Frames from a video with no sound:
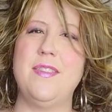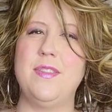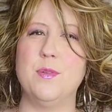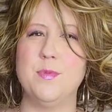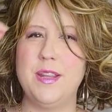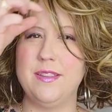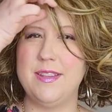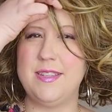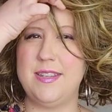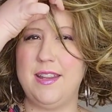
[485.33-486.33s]
then the
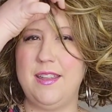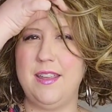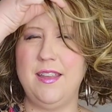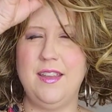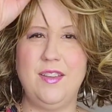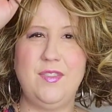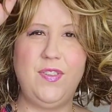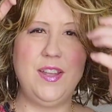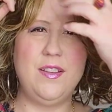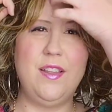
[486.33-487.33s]
realistic
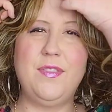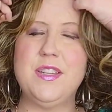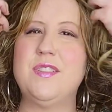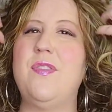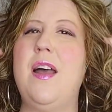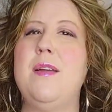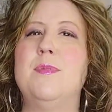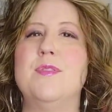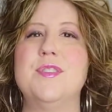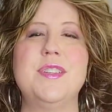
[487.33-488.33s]
feel of these
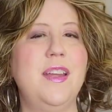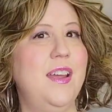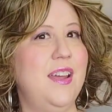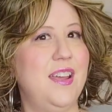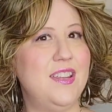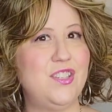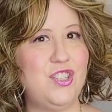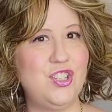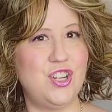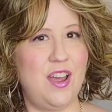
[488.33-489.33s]
fibers is
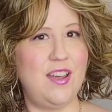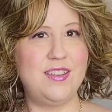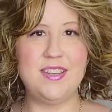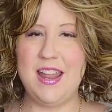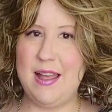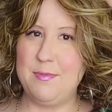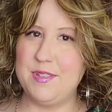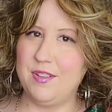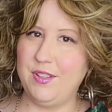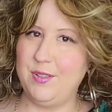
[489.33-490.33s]
just
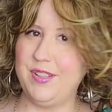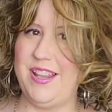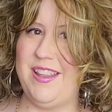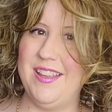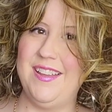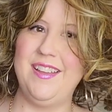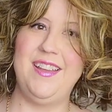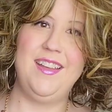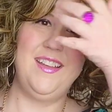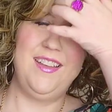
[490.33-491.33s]
absolutely
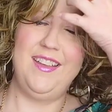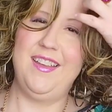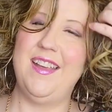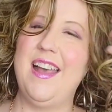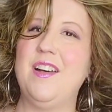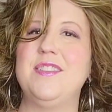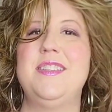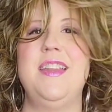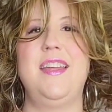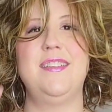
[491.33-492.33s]

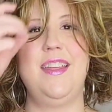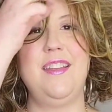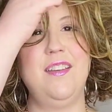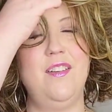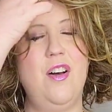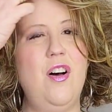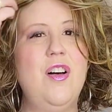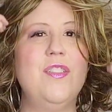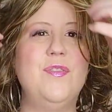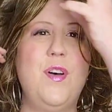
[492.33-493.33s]
outstanding. All
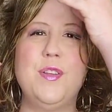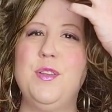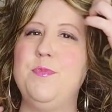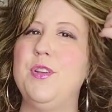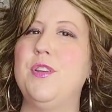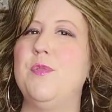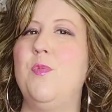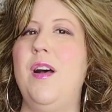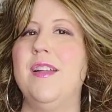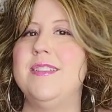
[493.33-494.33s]
the volume you could
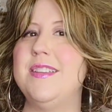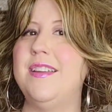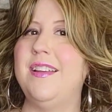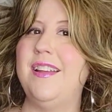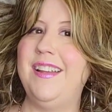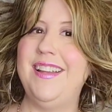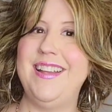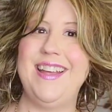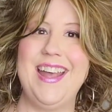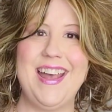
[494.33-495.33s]
want
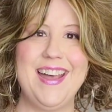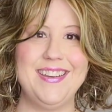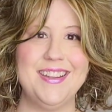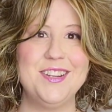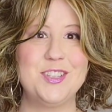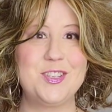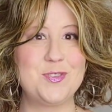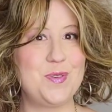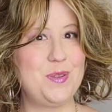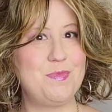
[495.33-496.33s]
at an
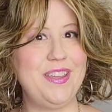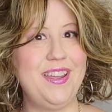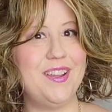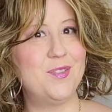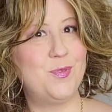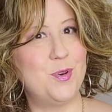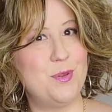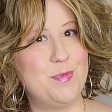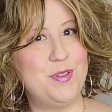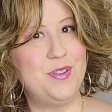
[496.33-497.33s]
extremely
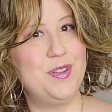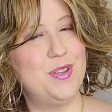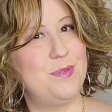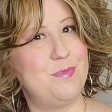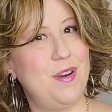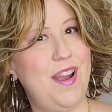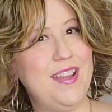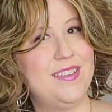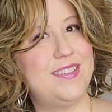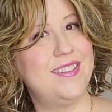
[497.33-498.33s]
affordable
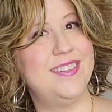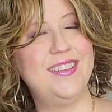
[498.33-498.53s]
price.